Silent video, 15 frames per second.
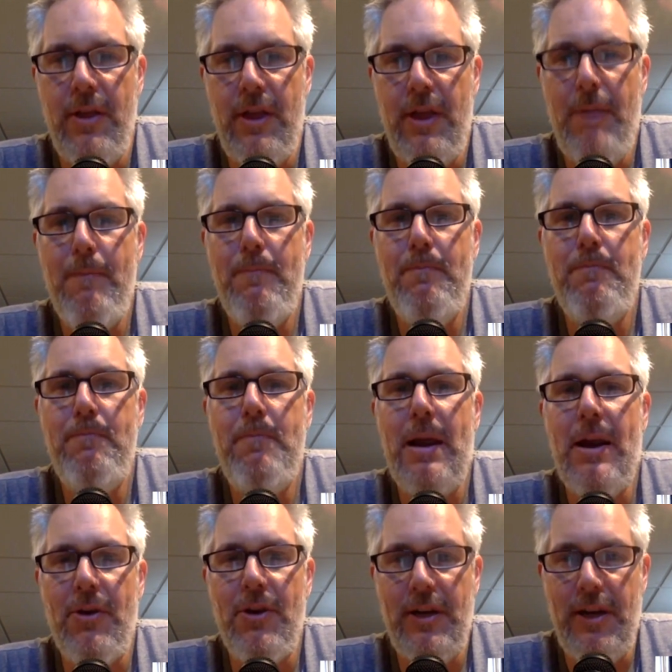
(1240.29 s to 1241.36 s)
They
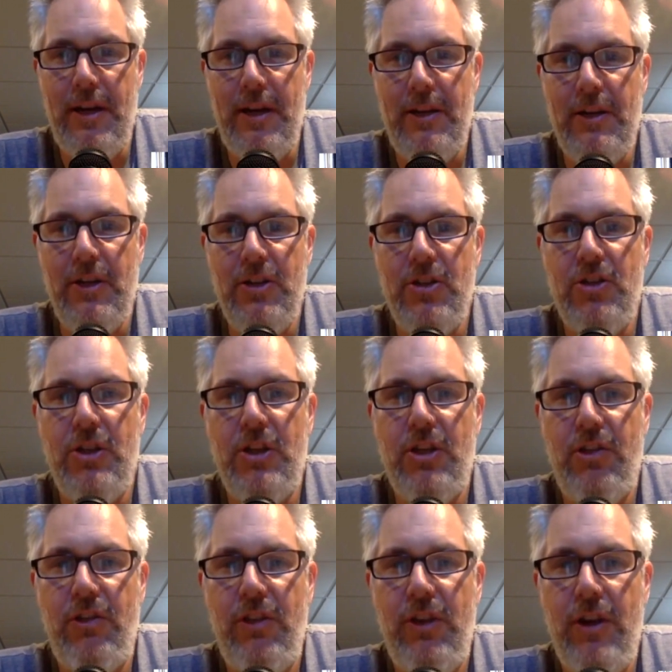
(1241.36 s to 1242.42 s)
buried it
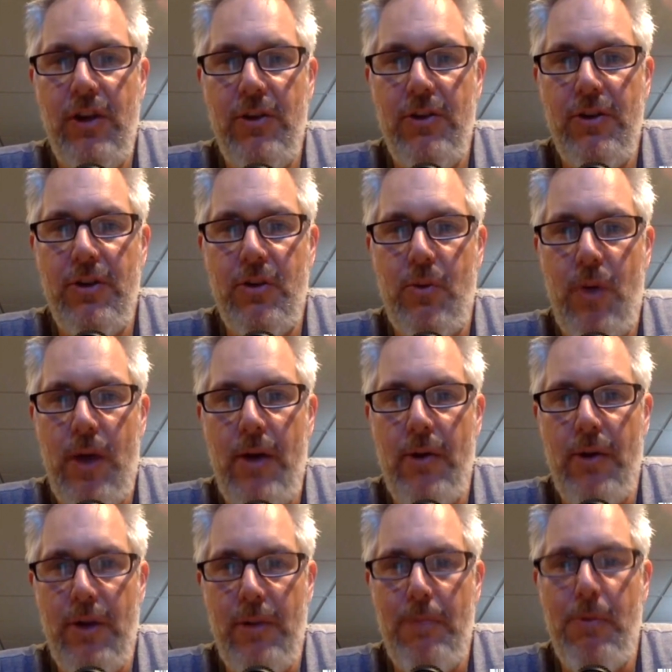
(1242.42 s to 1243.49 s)
6 feet under the
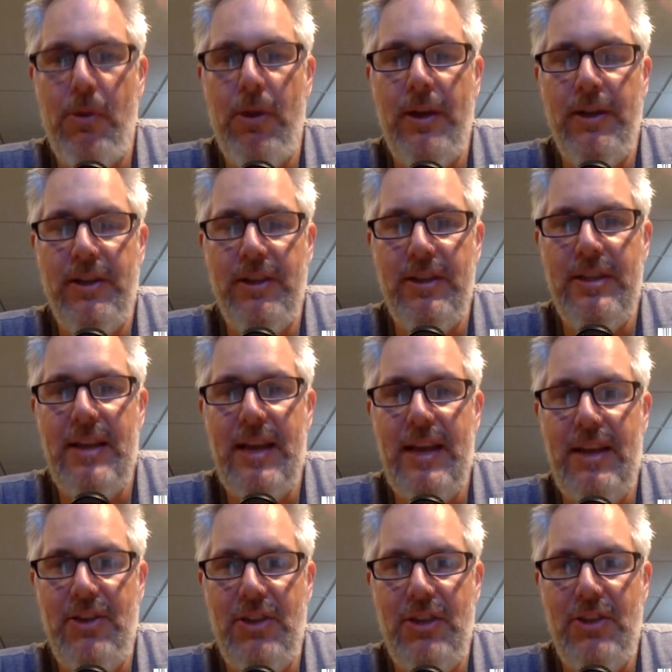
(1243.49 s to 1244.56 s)
ground and planted
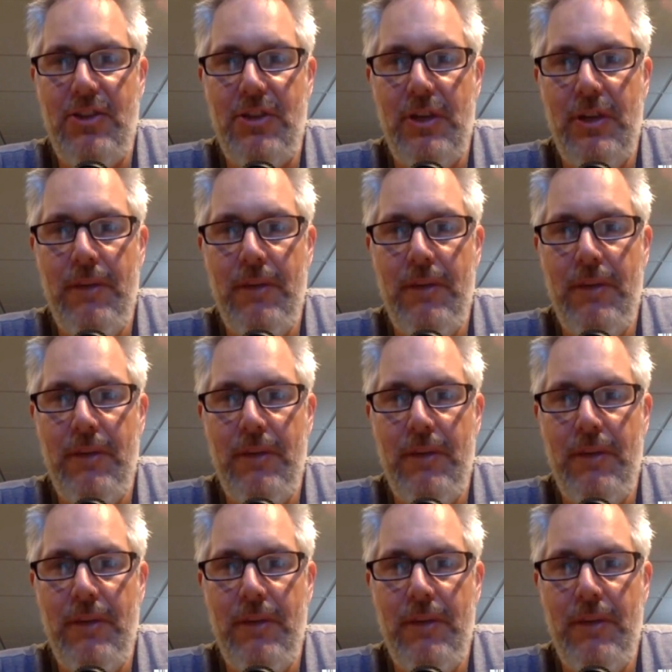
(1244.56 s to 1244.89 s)
daisies.